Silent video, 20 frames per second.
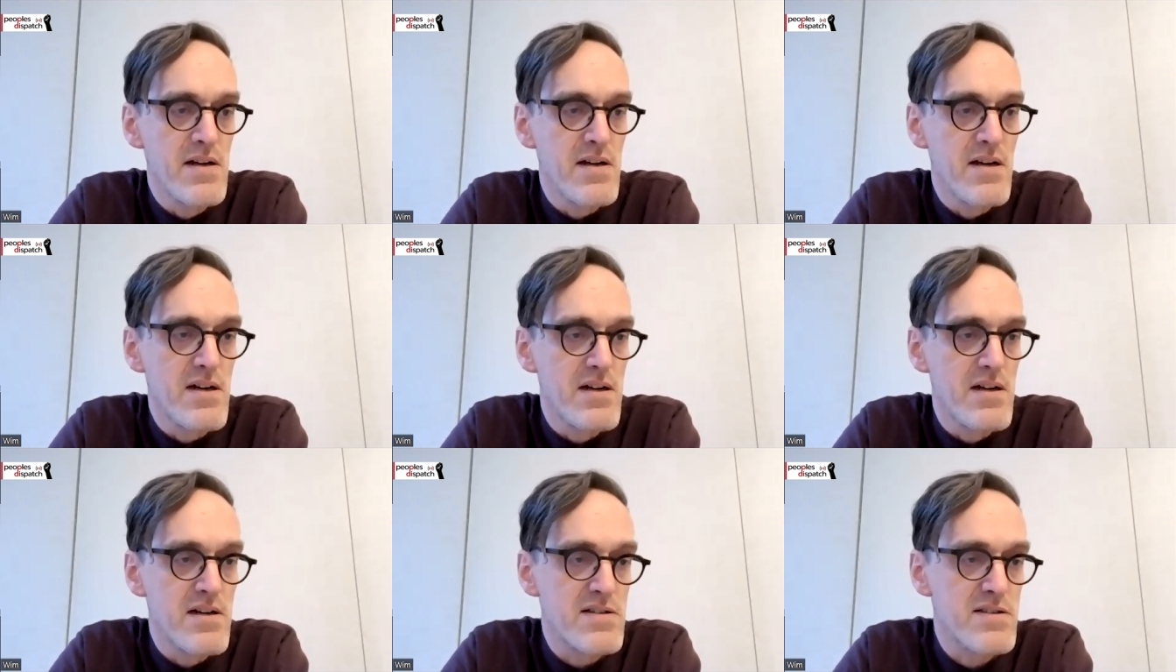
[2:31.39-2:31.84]

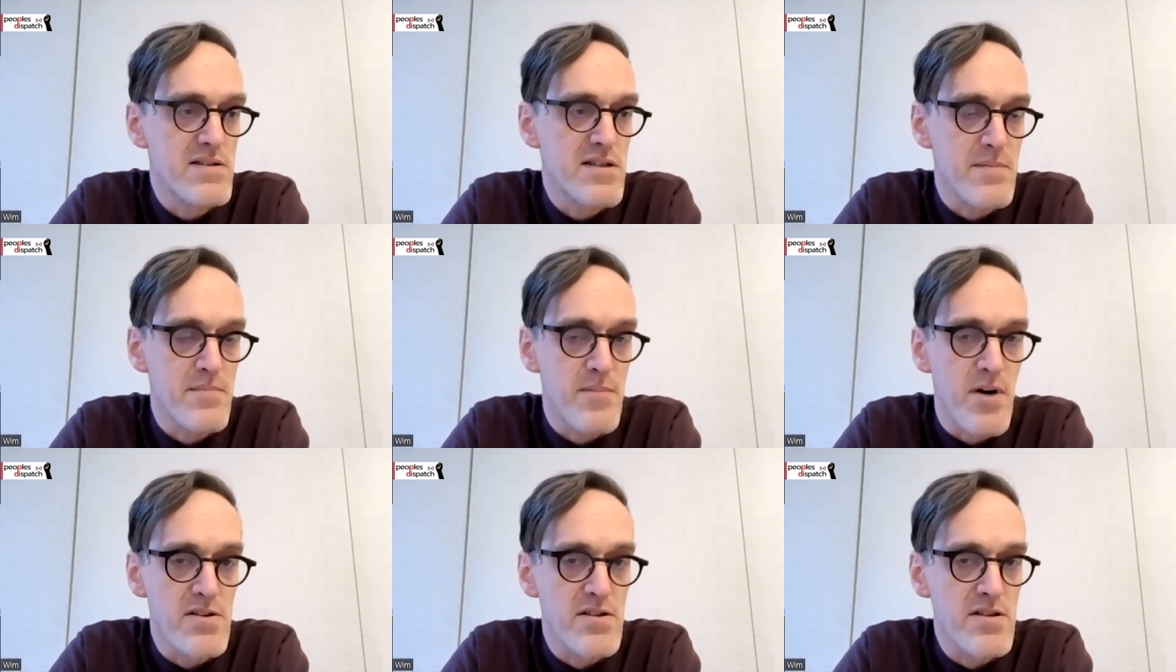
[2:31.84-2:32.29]
uh,
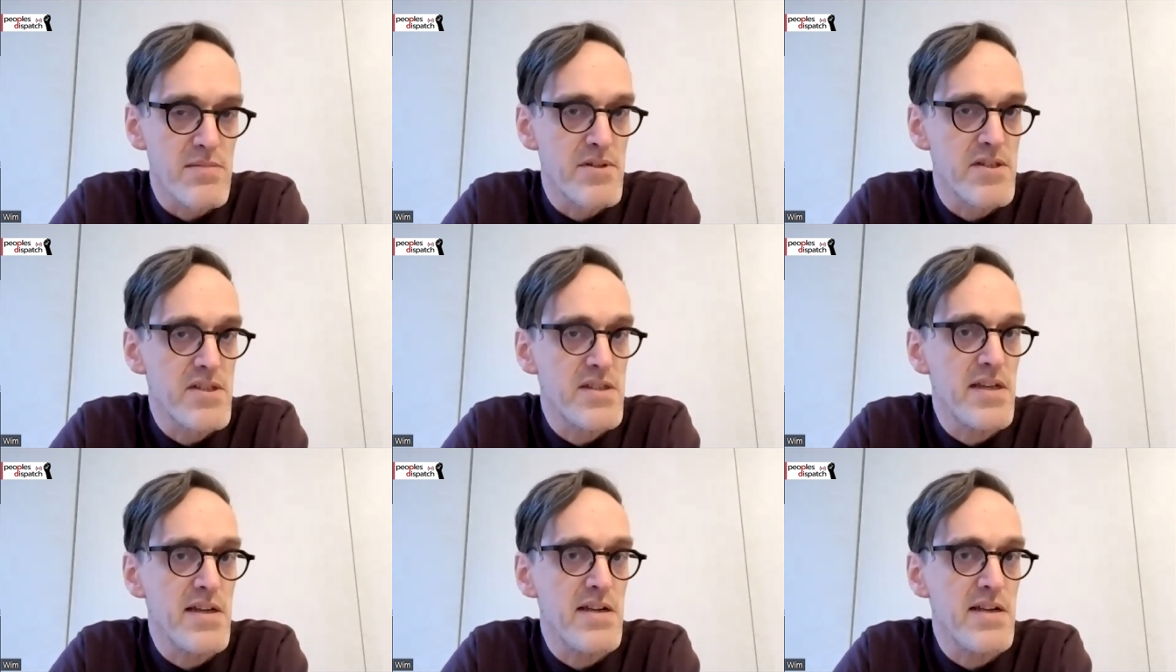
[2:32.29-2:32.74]
some other
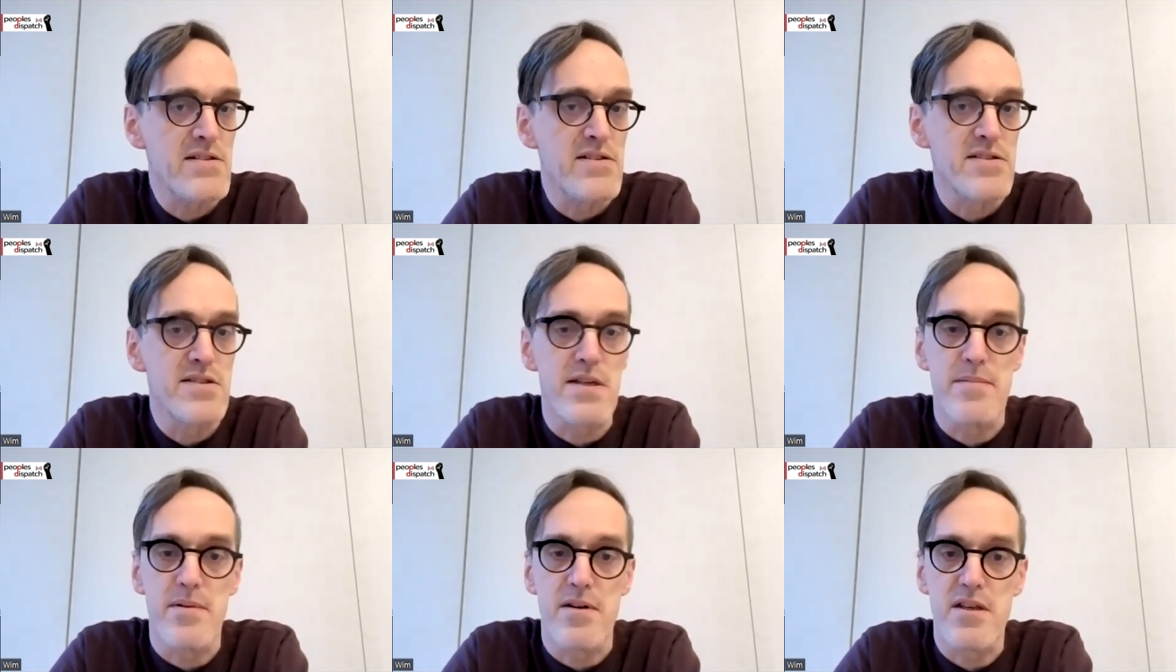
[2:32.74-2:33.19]

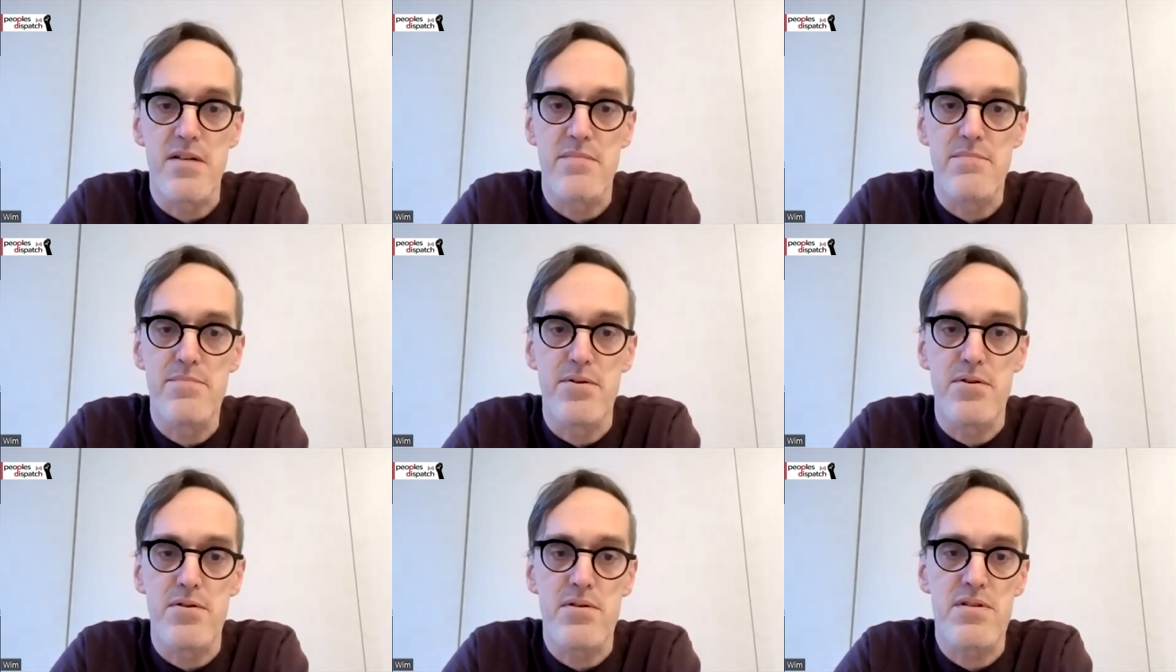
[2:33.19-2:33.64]
materials, some other
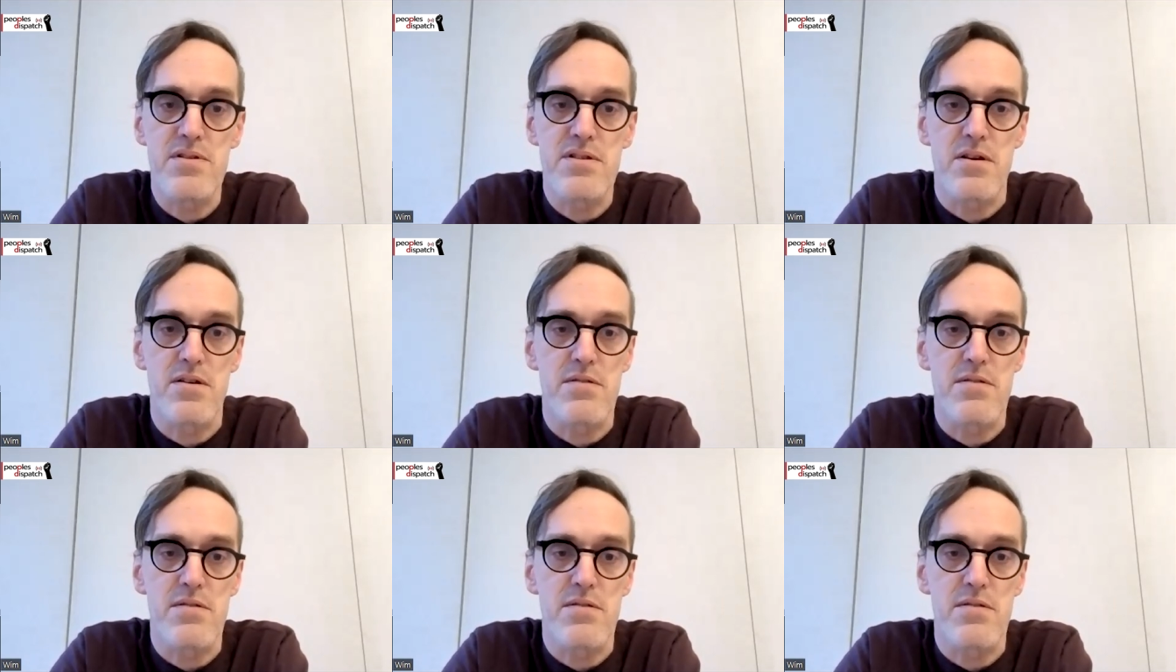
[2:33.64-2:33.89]
books